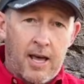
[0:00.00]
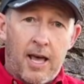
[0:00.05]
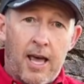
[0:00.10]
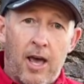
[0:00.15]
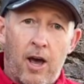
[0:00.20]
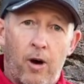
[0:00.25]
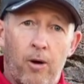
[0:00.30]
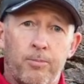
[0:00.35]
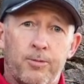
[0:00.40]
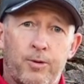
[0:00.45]

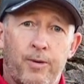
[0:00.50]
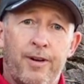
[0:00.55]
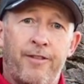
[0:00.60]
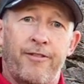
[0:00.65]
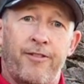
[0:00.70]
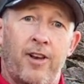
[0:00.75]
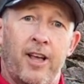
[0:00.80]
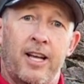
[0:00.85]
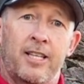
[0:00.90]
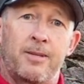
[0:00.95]
helps
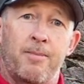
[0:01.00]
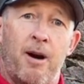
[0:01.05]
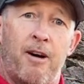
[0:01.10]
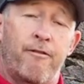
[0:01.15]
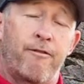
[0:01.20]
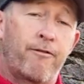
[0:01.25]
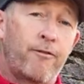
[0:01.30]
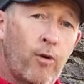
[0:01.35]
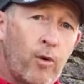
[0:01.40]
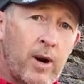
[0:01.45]
reflect about
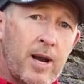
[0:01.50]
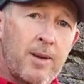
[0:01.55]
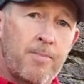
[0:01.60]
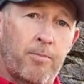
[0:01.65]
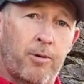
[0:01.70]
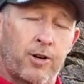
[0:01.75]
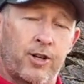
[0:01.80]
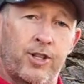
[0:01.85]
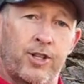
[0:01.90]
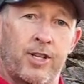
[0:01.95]

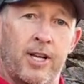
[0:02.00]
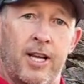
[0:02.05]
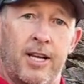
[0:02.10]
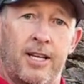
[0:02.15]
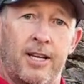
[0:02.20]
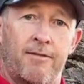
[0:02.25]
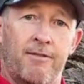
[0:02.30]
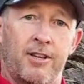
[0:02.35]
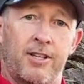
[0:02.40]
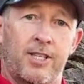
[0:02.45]

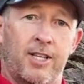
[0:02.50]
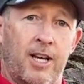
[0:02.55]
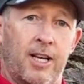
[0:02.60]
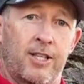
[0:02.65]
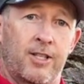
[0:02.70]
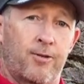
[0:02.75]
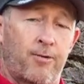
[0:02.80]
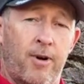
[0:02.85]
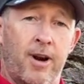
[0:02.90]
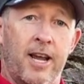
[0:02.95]
40% of the
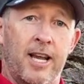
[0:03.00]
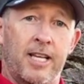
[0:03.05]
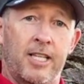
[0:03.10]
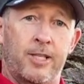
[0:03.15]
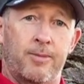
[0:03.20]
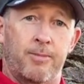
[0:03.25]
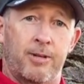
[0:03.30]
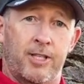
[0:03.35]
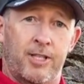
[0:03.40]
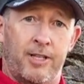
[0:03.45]
sun's rays
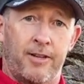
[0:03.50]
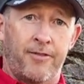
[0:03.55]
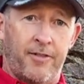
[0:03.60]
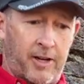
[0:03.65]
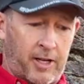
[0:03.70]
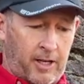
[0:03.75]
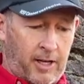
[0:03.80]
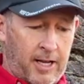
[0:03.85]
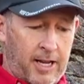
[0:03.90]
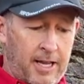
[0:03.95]

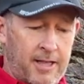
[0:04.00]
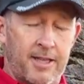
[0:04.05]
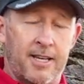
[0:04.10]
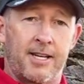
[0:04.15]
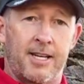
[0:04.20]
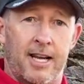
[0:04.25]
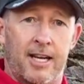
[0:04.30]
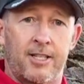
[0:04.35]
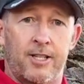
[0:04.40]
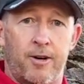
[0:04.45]
specifically in the
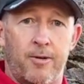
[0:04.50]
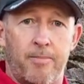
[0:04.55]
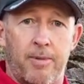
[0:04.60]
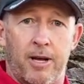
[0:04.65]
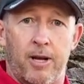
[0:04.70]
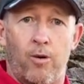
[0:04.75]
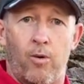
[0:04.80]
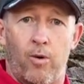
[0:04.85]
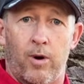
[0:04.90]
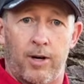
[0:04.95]
desert
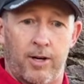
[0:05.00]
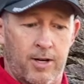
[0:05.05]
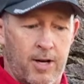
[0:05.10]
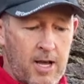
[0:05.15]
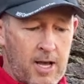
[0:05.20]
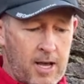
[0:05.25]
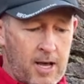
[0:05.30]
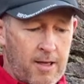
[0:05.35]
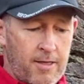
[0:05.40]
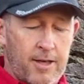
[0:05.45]
bighorn.
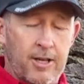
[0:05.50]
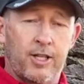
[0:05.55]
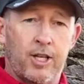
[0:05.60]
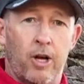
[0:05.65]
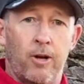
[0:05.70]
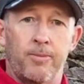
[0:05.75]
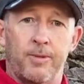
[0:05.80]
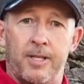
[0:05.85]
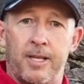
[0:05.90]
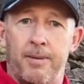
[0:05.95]
This
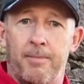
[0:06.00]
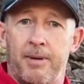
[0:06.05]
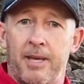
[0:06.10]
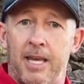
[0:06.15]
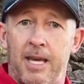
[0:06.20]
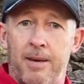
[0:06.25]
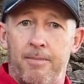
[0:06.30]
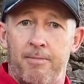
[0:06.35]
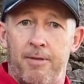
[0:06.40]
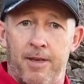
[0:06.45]
helps them
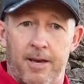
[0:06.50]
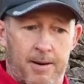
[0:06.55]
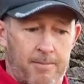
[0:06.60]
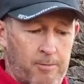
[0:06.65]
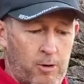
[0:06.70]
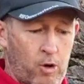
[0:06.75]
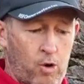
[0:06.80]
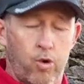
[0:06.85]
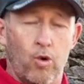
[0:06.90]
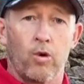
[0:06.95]
keep
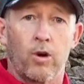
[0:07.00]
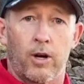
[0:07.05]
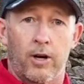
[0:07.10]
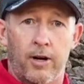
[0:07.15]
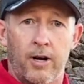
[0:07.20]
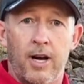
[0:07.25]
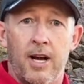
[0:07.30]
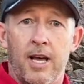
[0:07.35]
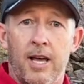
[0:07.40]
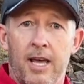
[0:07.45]
them
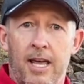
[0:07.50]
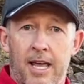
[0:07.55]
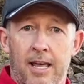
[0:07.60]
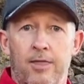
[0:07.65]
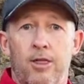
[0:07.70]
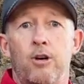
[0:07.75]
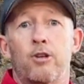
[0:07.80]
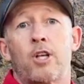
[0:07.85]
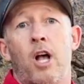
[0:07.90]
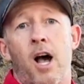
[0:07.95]
cooler in
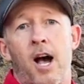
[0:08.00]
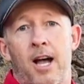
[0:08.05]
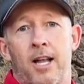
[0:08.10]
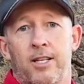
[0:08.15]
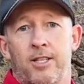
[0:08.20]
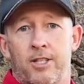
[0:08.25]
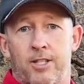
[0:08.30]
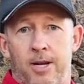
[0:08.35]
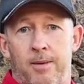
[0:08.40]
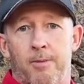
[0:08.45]
those hot
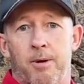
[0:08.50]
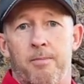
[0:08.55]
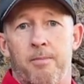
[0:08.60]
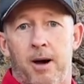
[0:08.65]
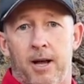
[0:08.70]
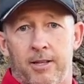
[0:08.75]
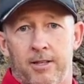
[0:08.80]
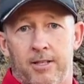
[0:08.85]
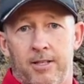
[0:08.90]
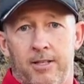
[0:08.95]
summer
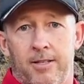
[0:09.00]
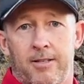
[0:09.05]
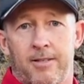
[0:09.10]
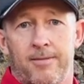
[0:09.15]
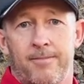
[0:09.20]
months.